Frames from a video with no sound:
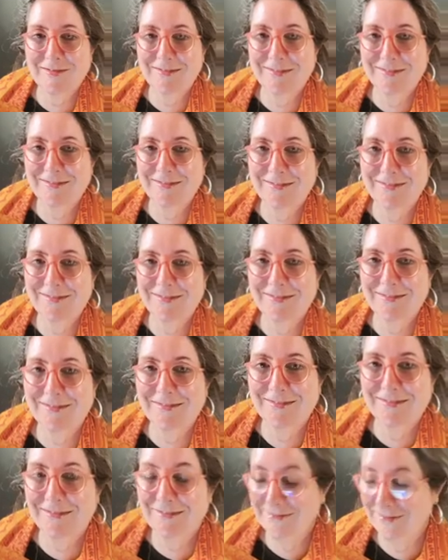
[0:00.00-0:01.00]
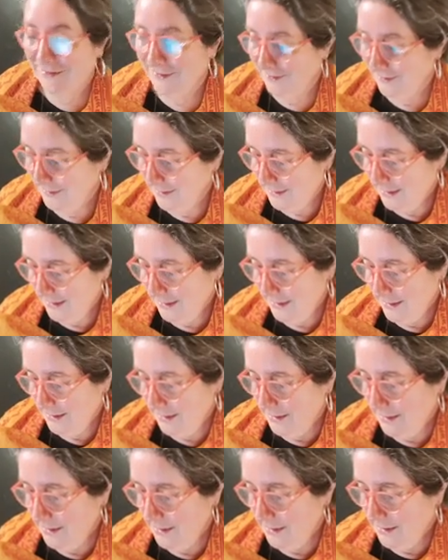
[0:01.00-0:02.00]
I guess Mount Sinai. I mean,
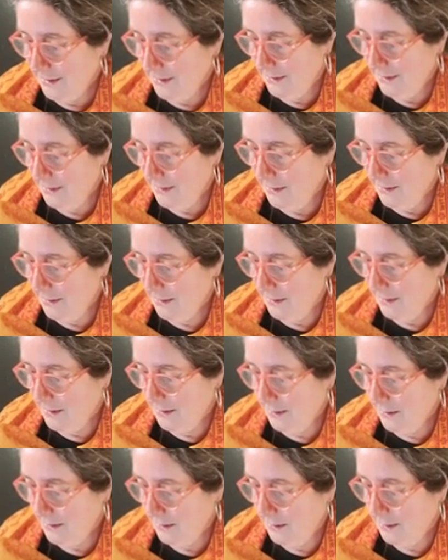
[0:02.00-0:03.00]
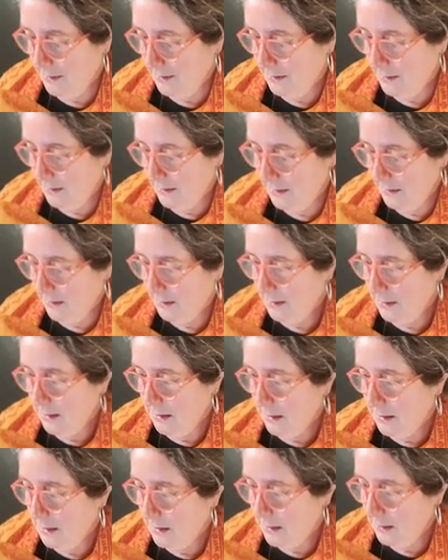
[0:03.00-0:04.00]
Mount Sinai is not big either. Yeah, Port
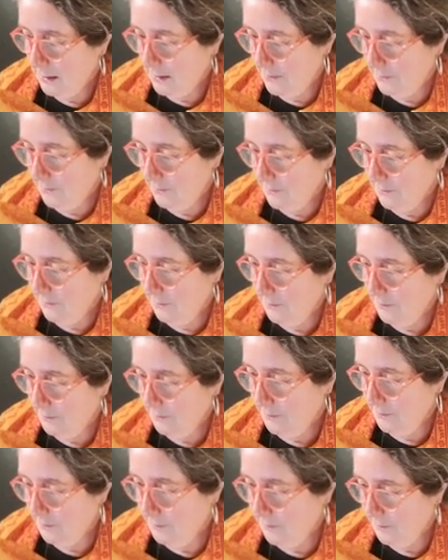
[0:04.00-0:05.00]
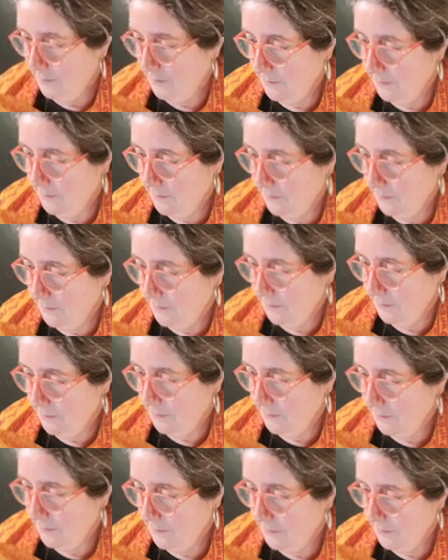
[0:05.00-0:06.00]
Jefferson is pretty big. Port Jefferson, are you
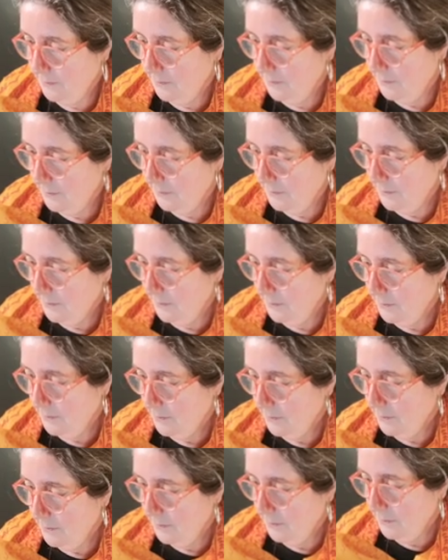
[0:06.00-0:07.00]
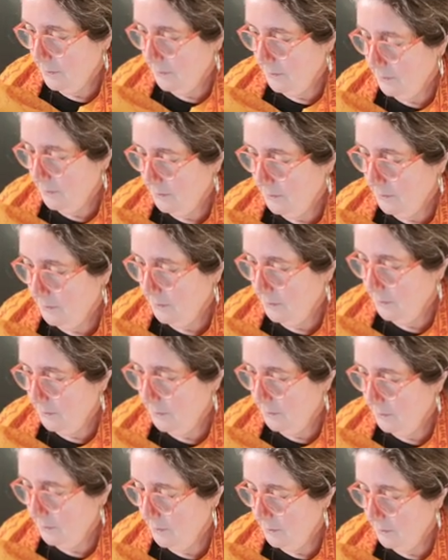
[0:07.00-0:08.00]
spelling it right? It should come up.